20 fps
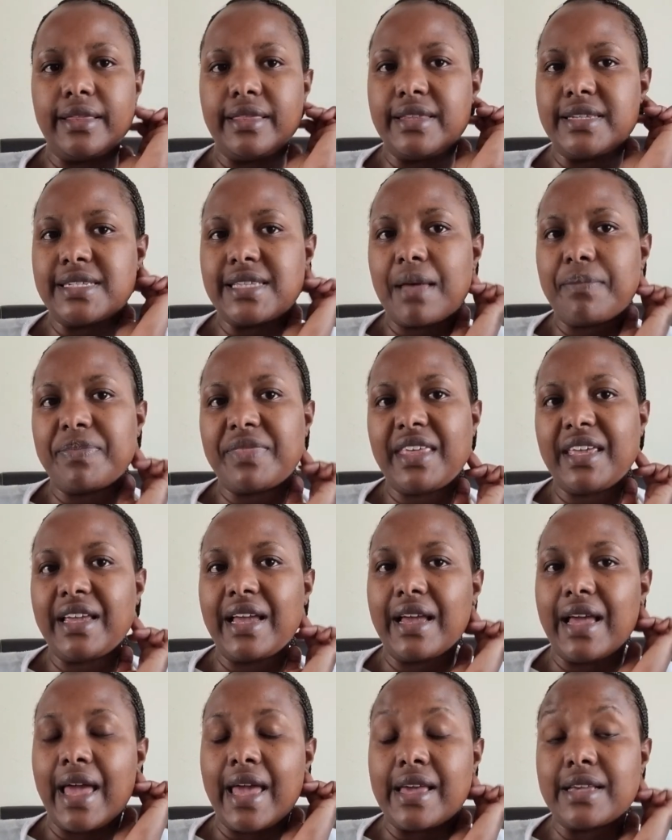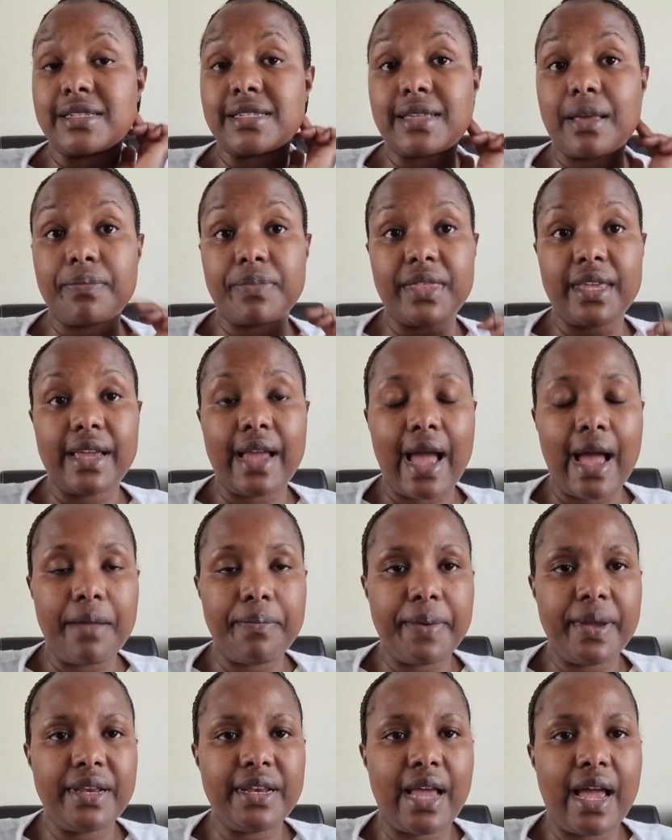something
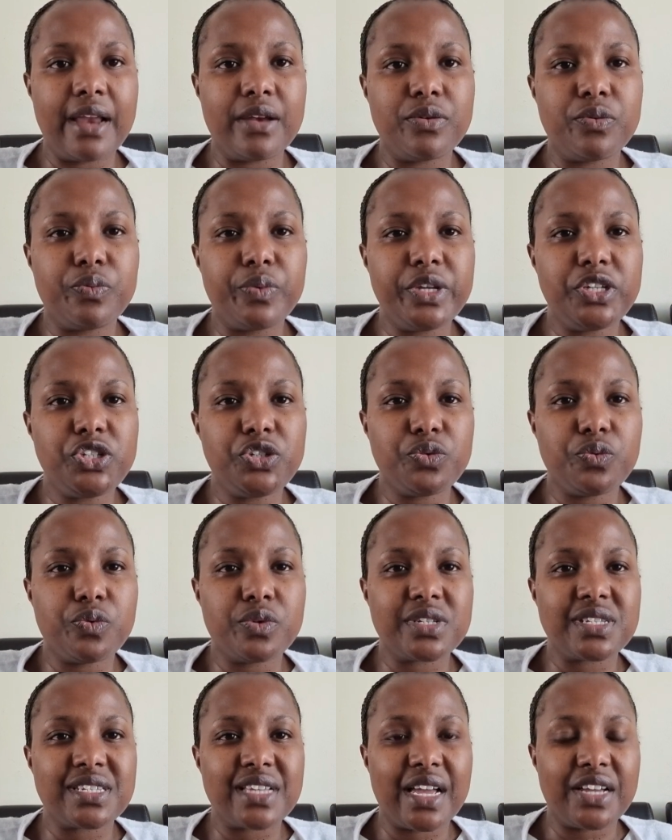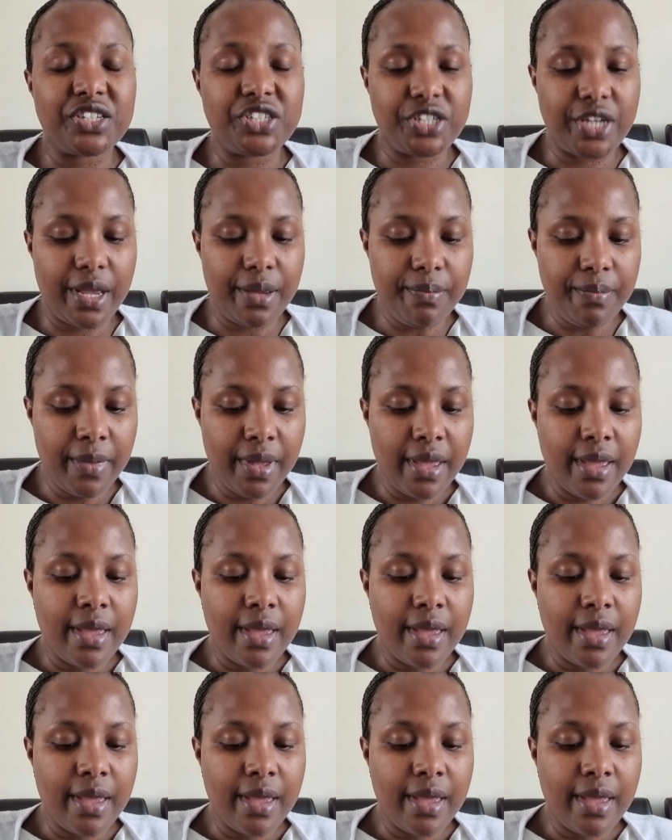happened, and which was a shame.